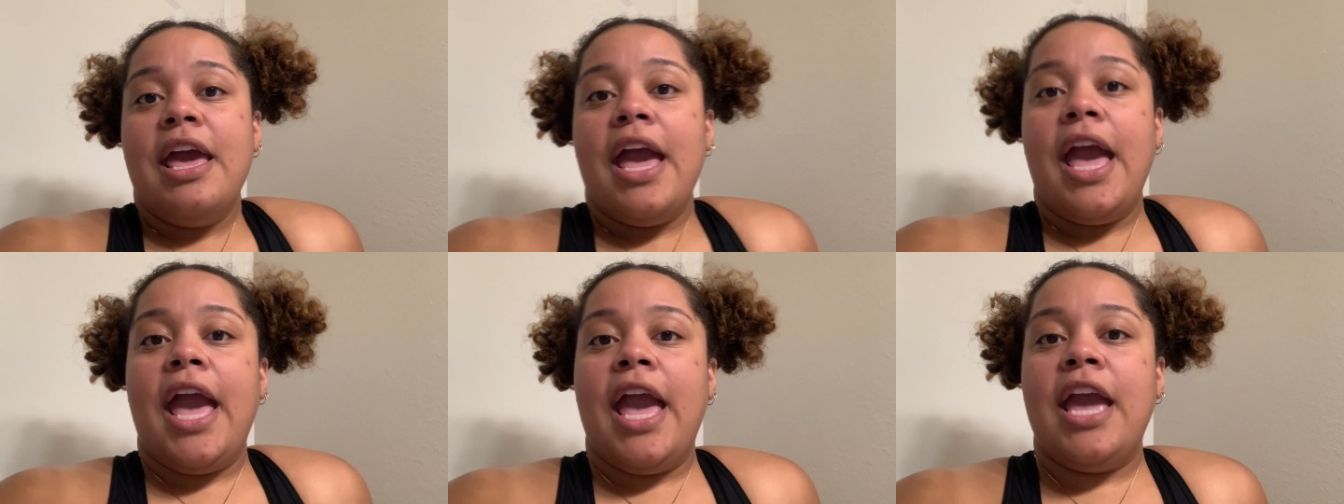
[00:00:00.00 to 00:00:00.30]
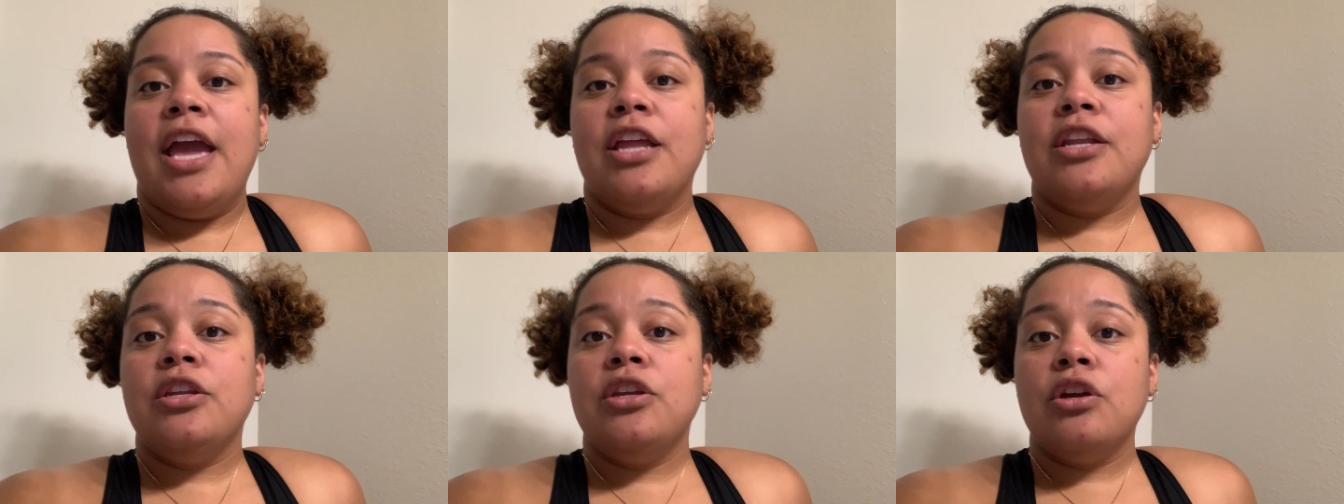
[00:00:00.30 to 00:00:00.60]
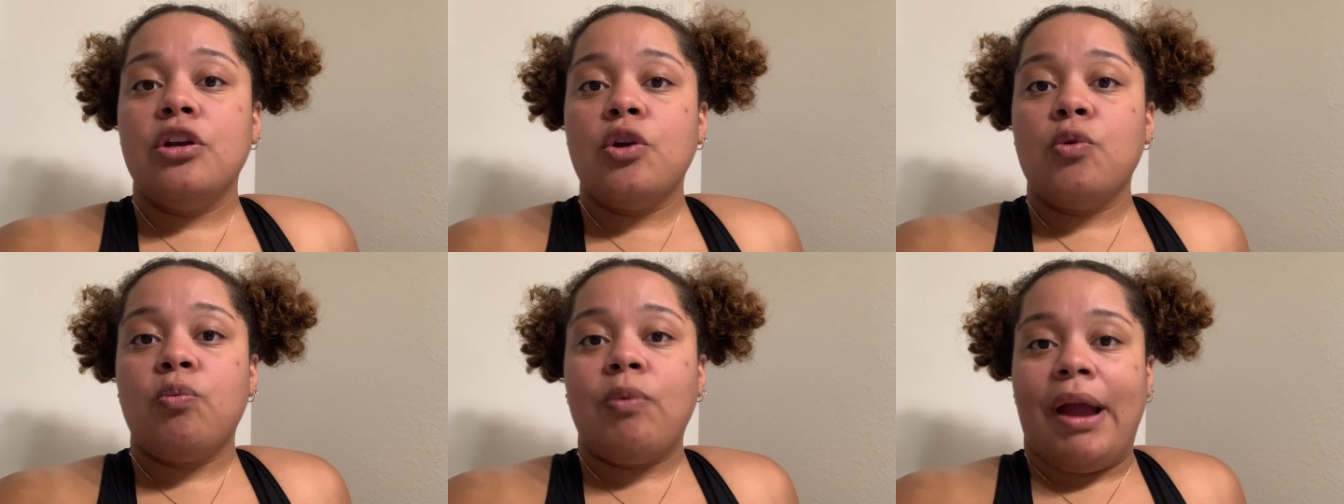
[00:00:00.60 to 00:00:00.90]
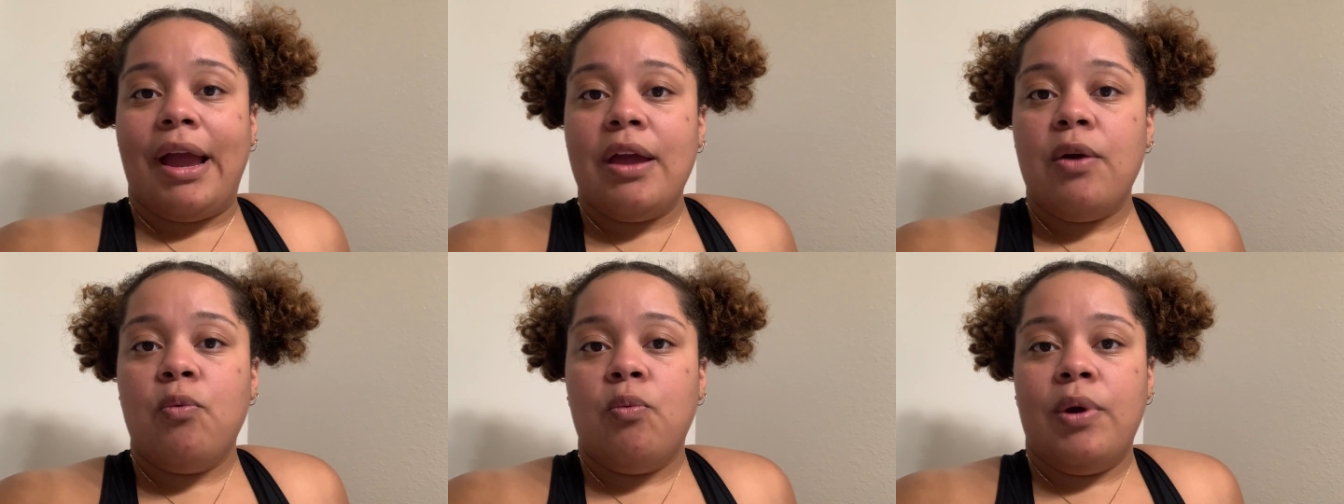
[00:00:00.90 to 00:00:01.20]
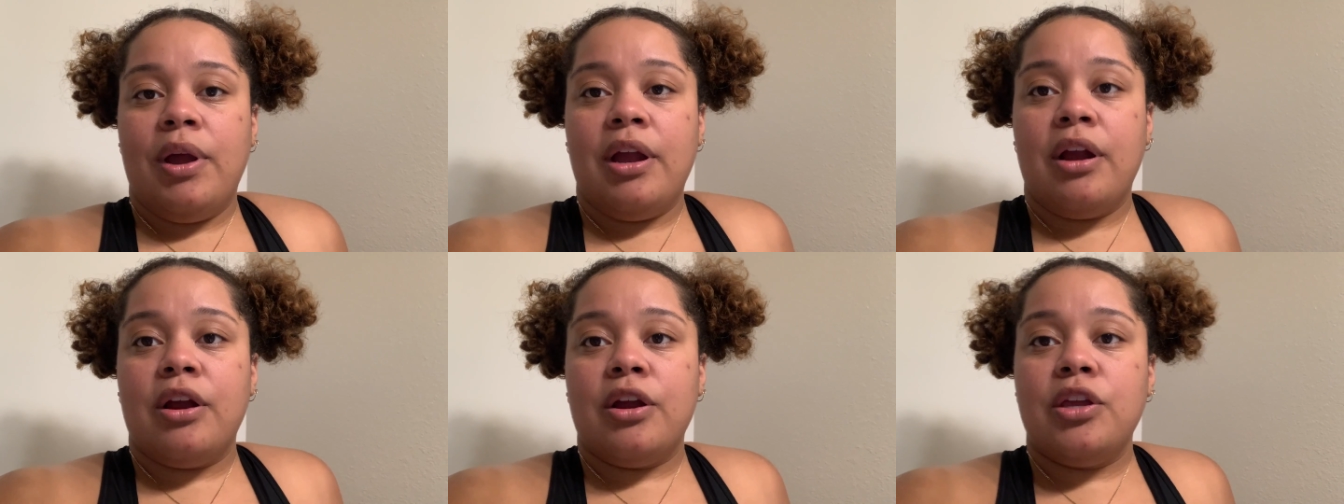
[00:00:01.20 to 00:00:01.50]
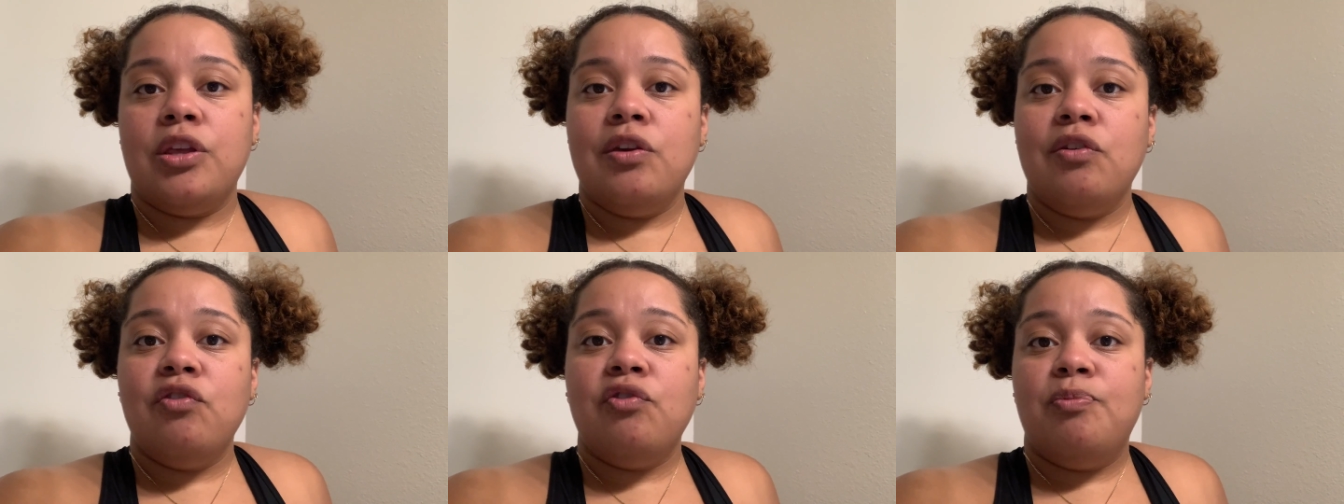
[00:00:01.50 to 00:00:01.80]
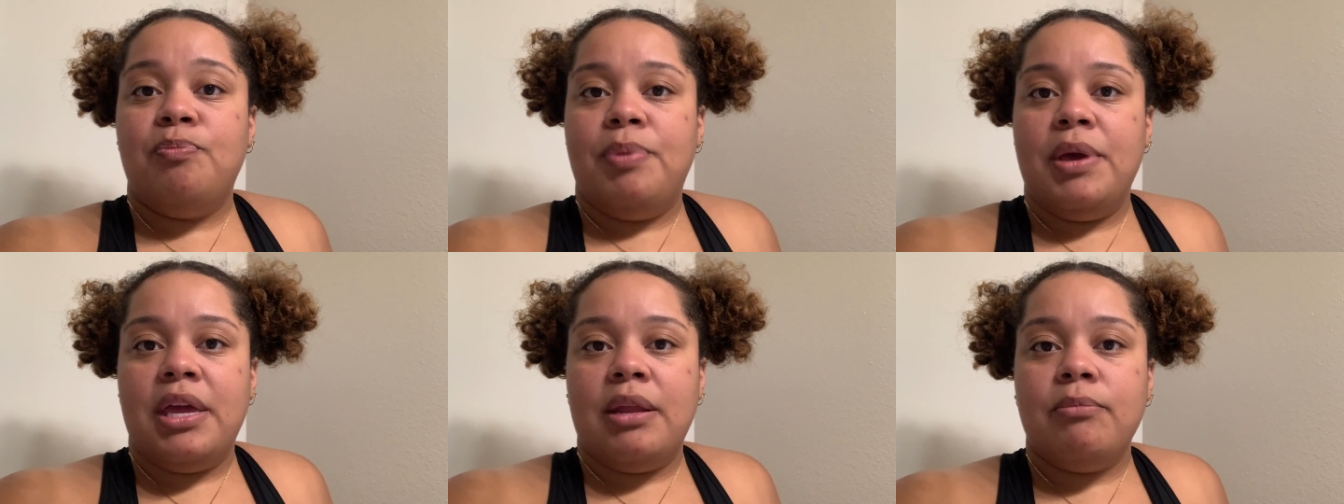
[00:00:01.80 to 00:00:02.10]
and you're right where
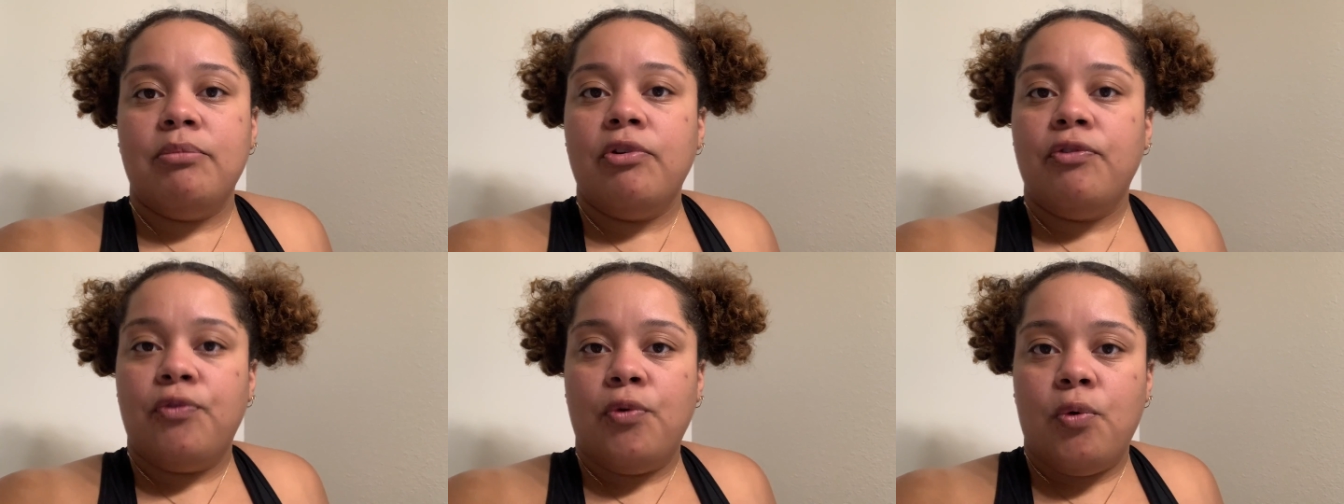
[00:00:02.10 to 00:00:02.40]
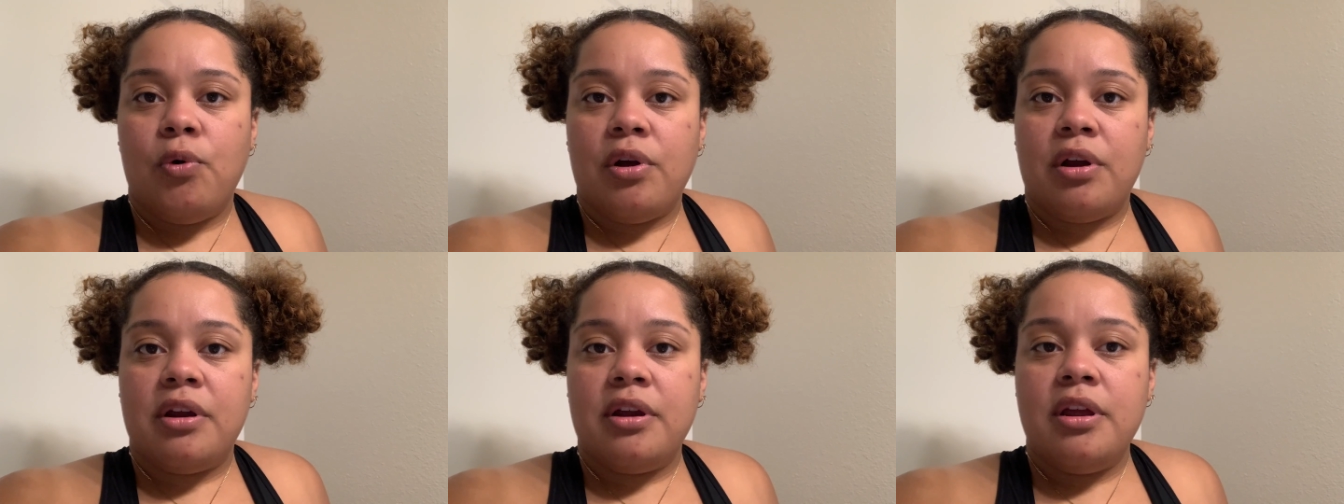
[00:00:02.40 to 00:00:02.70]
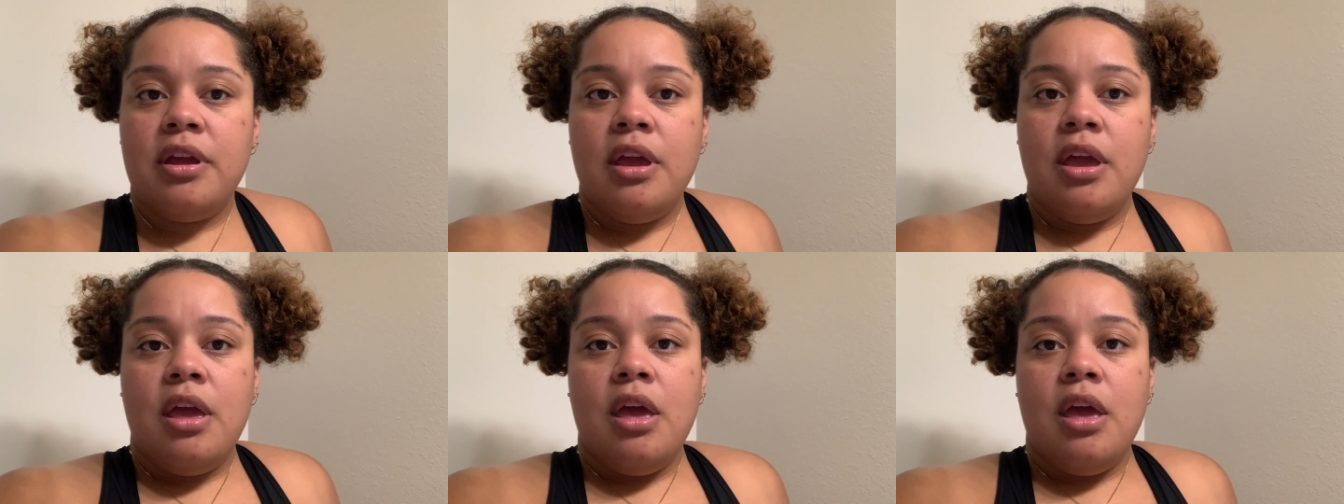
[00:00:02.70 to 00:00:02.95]
you've been before.